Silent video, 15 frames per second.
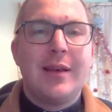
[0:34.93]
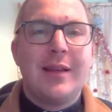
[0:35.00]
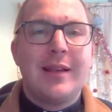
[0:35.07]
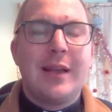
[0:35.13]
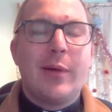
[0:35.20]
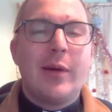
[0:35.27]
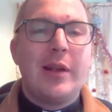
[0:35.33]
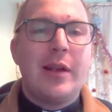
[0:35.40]

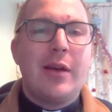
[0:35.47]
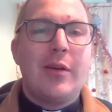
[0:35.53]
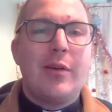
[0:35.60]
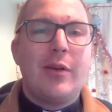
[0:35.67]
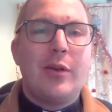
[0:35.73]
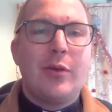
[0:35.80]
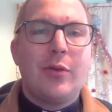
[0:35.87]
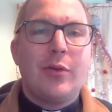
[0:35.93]
Now, I know
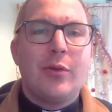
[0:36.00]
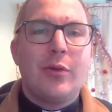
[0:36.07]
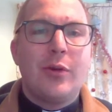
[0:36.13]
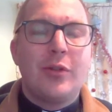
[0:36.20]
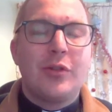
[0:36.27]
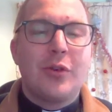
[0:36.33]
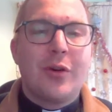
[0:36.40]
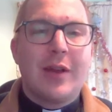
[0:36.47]
your
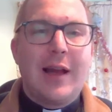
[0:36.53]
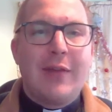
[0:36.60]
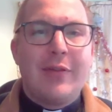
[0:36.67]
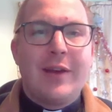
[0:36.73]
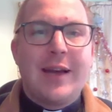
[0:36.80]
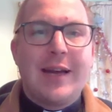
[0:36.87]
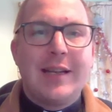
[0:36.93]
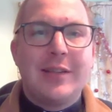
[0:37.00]
chocolate
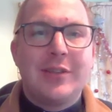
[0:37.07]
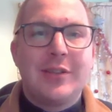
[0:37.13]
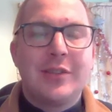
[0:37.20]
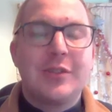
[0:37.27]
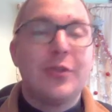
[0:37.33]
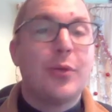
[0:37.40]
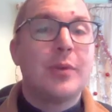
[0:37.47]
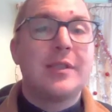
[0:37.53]
advent
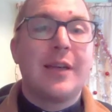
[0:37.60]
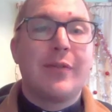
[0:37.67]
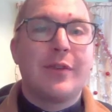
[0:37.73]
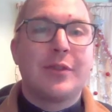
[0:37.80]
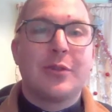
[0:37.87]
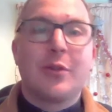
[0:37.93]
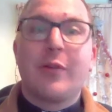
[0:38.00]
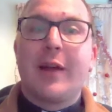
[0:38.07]
calendars or whatever
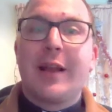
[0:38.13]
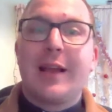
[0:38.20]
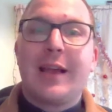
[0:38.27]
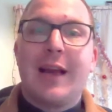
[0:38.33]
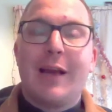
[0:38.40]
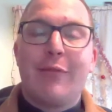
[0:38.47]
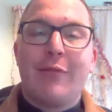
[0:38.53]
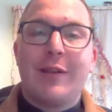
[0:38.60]
sort of
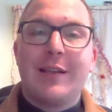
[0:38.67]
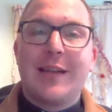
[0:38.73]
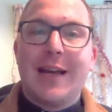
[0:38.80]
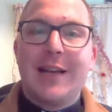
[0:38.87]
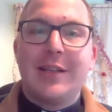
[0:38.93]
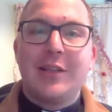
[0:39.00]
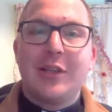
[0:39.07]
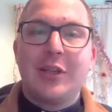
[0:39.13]
advent
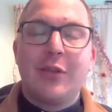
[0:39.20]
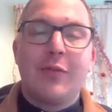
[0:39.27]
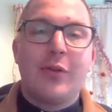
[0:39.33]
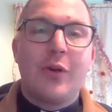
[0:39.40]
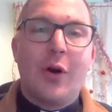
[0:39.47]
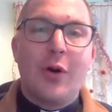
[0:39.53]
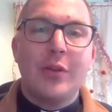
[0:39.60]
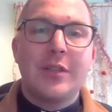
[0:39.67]
calendar you've
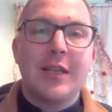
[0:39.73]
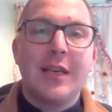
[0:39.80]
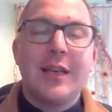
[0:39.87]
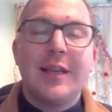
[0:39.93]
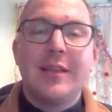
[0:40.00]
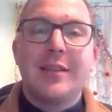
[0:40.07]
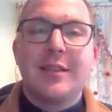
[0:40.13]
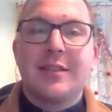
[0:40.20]
got
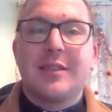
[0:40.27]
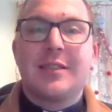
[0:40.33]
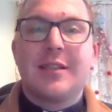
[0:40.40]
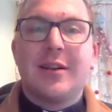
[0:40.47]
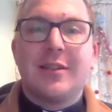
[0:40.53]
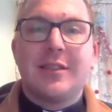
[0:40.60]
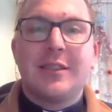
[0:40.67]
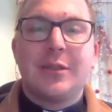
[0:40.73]
doesn't
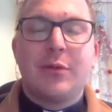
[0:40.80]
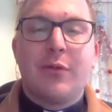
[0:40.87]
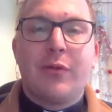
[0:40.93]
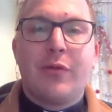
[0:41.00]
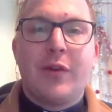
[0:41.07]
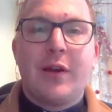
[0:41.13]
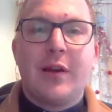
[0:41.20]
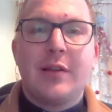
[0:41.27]
start until the
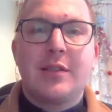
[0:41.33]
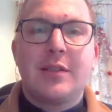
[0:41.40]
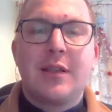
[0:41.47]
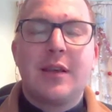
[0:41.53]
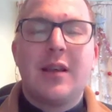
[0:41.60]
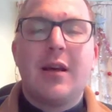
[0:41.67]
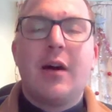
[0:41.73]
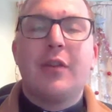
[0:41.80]
first.
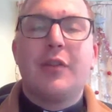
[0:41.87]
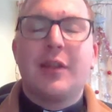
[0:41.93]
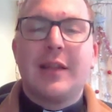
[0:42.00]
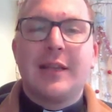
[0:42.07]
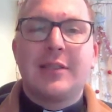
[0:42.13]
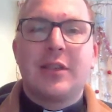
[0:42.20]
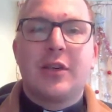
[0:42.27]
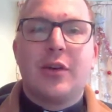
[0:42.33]
I think
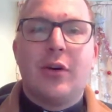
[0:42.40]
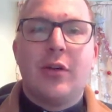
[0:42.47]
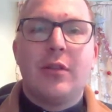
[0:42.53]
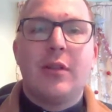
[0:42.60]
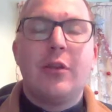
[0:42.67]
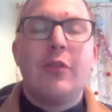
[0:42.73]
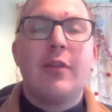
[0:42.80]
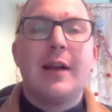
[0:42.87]
that's a
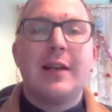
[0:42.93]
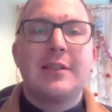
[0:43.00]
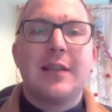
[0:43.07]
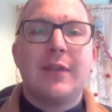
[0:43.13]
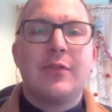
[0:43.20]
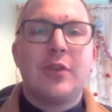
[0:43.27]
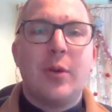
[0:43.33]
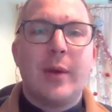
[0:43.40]
con. You're allowed to
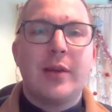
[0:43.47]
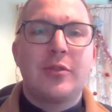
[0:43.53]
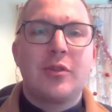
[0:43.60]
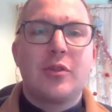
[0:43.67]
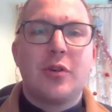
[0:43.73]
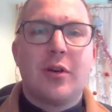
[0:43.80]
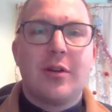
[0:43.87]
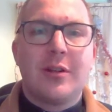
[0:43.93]
have two extra
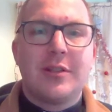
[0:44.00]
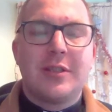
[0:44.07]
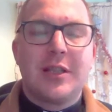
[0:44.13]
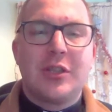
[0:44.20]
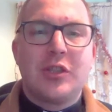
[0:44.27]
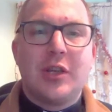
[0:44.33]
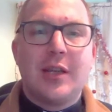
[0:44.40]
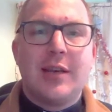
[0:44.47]
chocolates
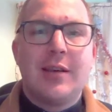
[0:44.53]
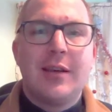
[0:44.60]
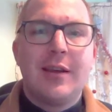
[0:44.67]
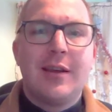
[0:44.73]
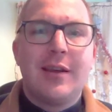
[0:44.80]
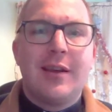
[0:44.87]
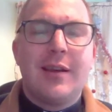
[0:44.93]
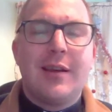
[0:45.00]
this year
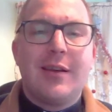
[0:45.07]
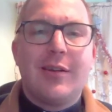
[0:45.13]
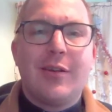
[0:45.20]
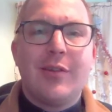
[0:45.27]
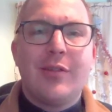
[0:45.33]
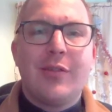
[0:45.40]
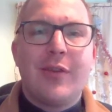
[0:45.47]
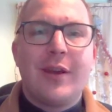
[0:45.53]

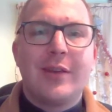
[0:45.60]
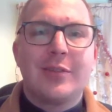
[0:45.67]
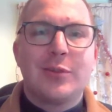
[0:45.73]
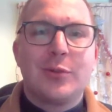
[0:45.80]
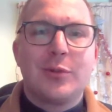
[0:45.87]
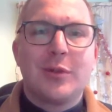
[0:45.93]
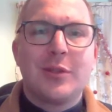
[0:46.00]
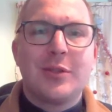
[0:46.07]
on the vicar's
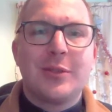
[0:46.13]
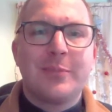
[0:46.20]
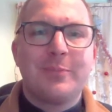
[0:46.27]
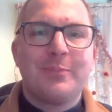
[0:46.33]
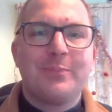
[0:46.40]
orders.